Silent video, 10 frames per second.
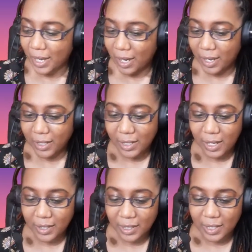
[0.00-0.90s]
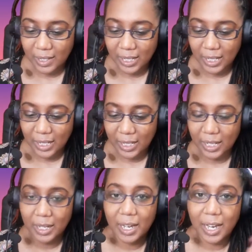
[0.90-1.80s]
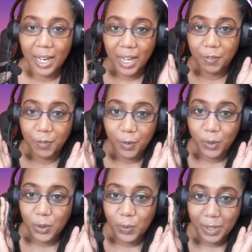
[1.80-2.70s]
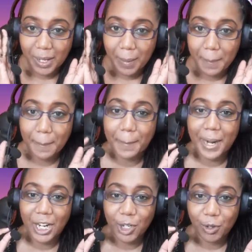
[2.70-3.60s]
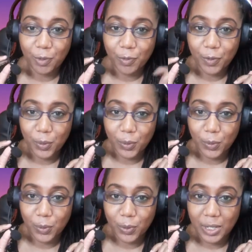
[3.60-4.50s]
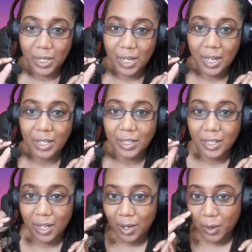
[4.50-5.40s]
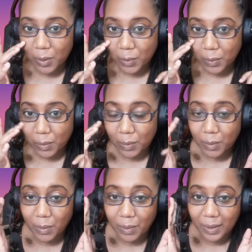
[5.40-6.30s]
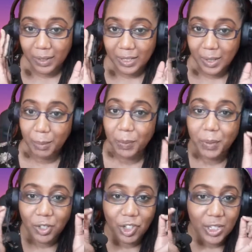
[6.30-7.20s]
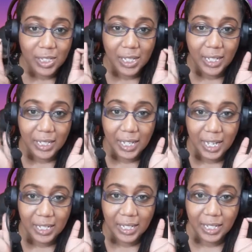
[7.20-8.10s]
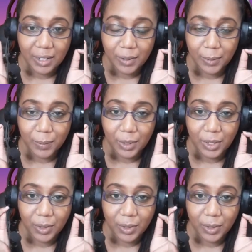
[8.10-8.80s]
Another thing, headphones with a microphone. Now, some people just like the